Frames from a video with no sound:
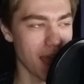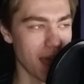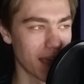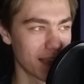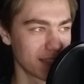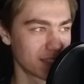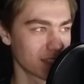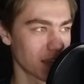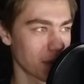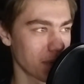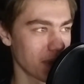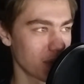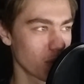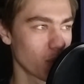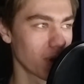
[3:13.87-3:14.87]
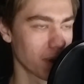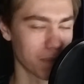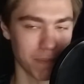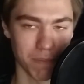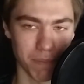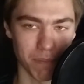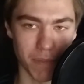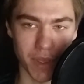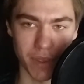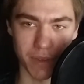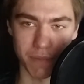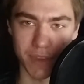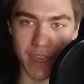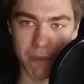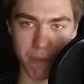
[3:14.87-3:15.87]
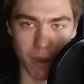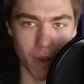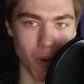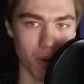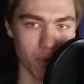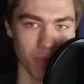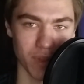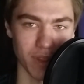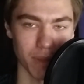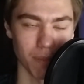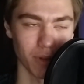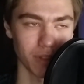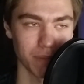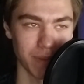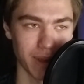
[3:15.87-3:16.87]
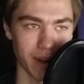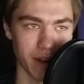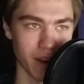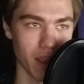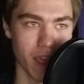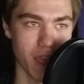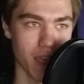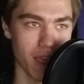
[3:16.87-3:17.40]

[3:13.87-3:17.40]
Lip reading: It's gonna make you wanna keep on going with the multiplayer